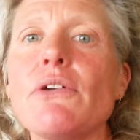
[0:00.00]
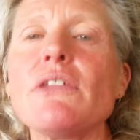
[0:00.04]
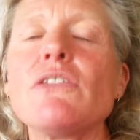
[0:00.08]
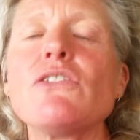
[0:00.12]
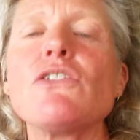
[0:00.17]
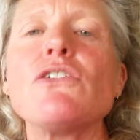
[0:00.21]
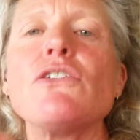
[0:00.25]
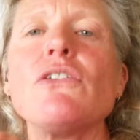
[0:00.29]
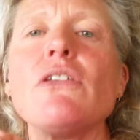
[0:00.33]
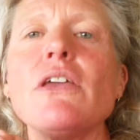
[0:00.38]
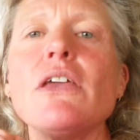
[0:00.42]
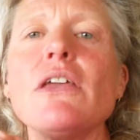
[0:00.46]

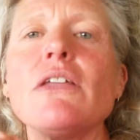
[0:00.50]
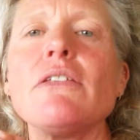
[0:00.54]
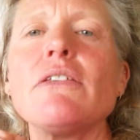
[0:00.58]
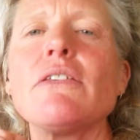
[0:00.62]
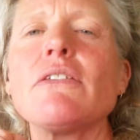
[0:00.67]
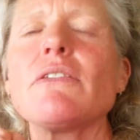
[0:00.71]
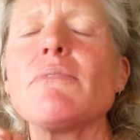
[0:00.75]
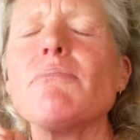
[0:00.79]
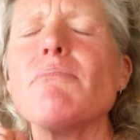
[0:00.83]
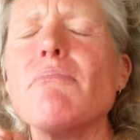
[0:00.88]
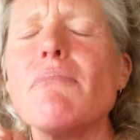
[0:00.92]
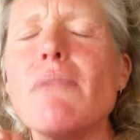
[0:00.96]

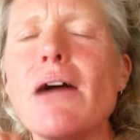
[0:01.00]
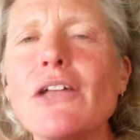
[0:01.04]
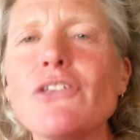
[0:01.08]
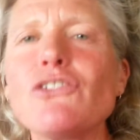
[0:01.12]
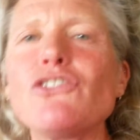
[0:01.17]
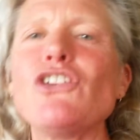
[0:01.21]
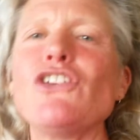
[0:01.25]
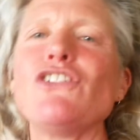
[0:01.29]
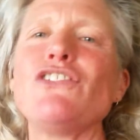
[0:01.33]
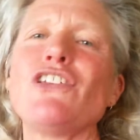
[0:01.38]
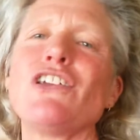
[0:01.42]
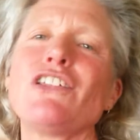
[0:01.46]
it's
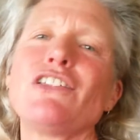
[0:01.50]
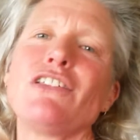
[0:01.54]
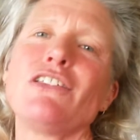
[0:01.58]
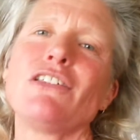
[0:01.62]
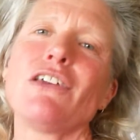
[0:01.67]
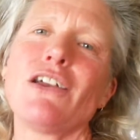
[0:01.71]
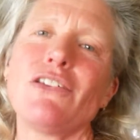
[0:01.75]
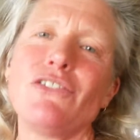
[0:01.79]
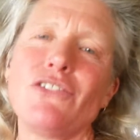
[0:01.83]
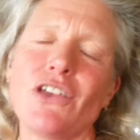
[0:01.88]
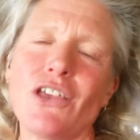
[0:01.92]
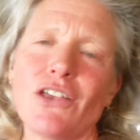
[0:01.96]
much easier to
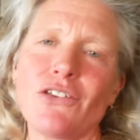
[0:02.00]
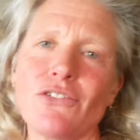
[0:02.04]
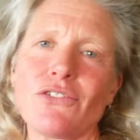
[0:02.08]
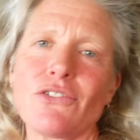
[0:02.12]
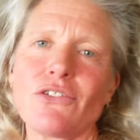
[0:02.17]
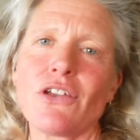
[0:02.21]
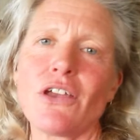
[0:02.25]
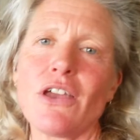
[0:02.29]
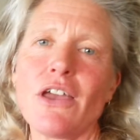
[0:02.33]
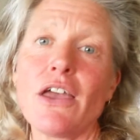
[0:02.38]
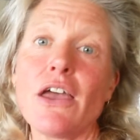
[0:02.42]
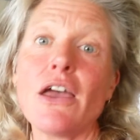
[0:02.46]

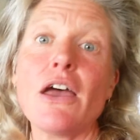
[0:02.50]
digest